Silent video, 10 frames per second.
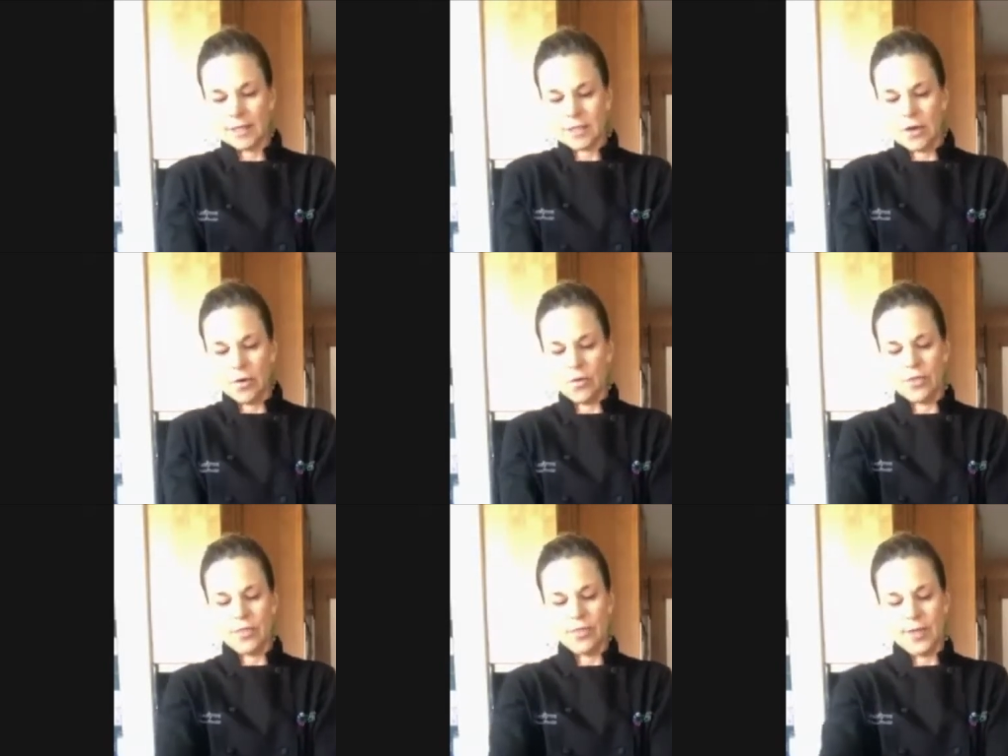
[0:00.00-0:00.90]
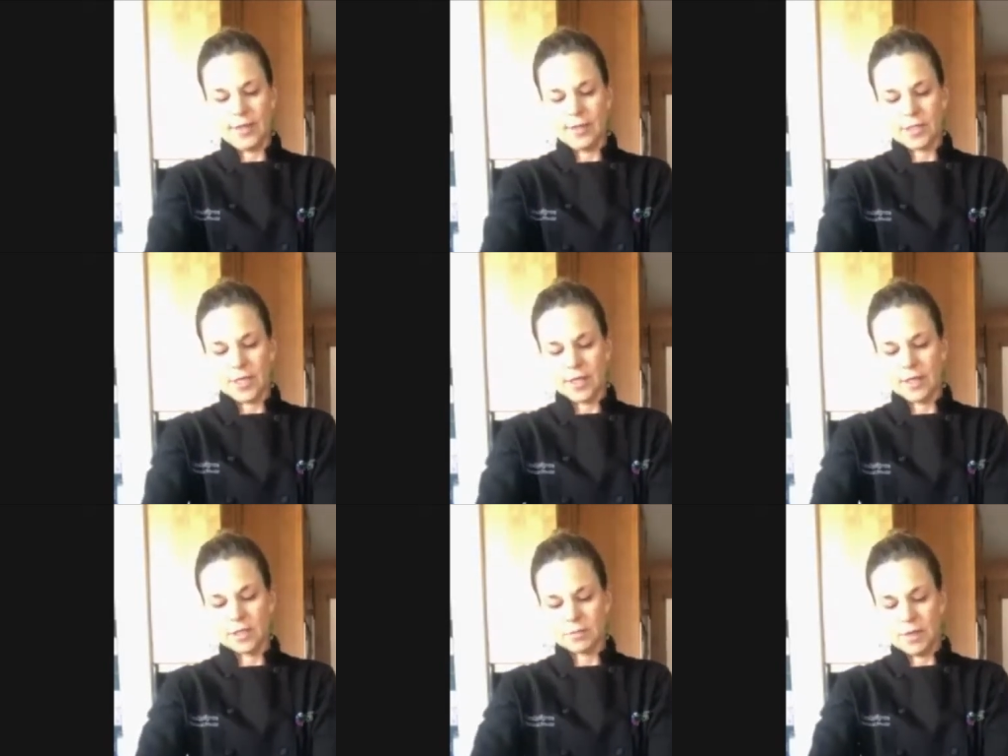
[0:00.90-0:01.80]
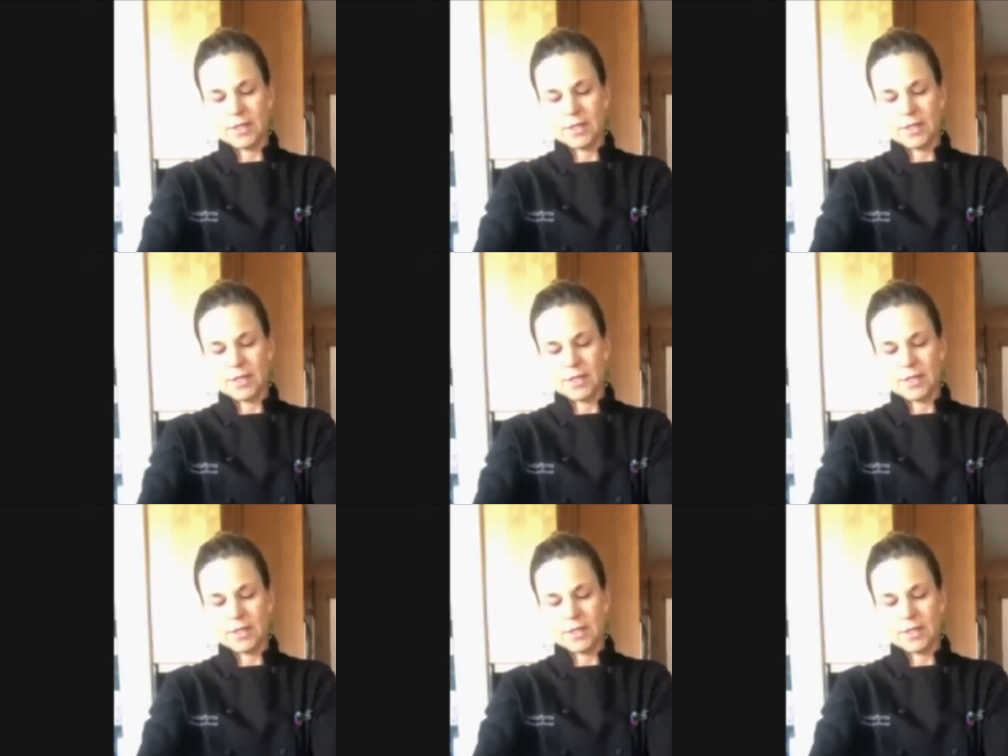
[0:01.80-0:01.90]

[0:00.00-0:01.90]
So these chickens must